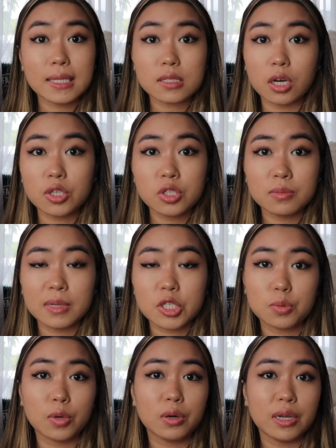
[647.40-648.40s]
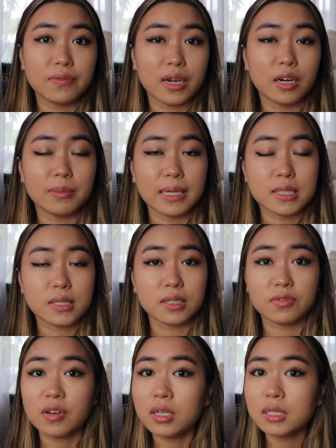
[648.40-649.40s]
it's also much more environmentally
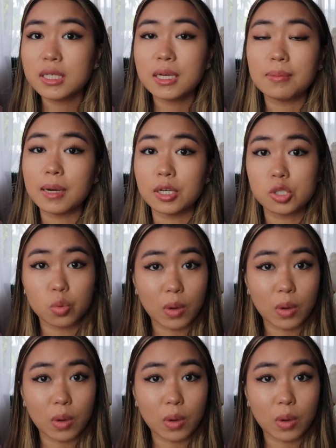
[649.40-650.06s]
friendly compared to